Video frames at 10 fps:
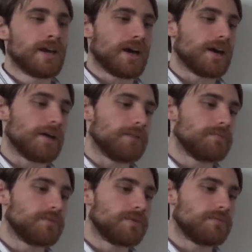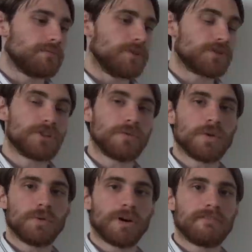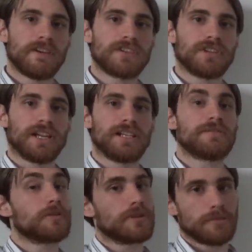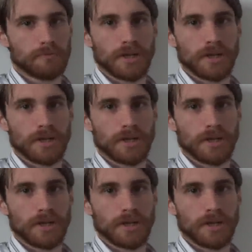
Uh, you're still going to want fetch lands for the